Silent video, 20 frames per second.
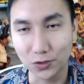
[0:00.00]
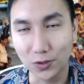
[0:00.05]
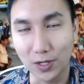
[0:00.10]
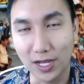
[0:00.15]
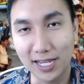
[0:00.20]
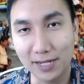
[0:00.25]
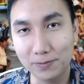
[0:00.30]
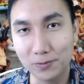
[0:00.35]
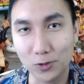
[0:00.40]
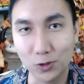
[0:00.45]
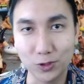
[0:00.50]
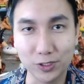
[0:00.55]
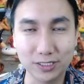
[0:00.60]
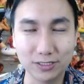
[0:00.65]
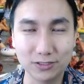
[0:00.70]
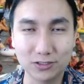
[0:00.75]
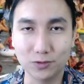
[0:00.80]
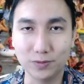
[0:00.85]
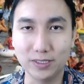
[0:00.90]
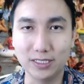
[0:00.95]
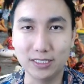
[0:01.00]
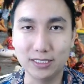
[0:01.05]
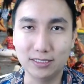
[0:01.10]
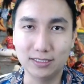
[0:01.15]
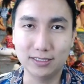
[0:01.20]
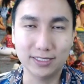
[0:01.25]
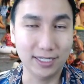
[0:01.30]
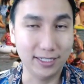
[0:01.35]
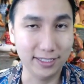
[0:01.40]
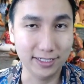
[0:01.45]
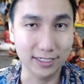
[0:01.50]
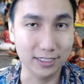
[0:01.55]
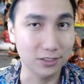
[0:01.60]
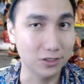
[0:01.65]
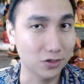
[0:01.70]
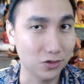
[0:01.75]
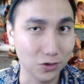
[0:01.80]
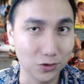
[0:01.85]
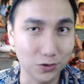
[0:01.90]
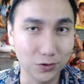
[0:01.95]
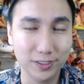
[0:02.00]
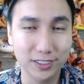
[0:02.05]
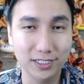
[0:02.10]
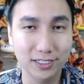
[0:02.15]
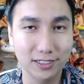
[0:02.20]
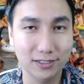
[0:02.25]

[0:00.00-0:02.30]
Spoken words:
I'm going to be telling a story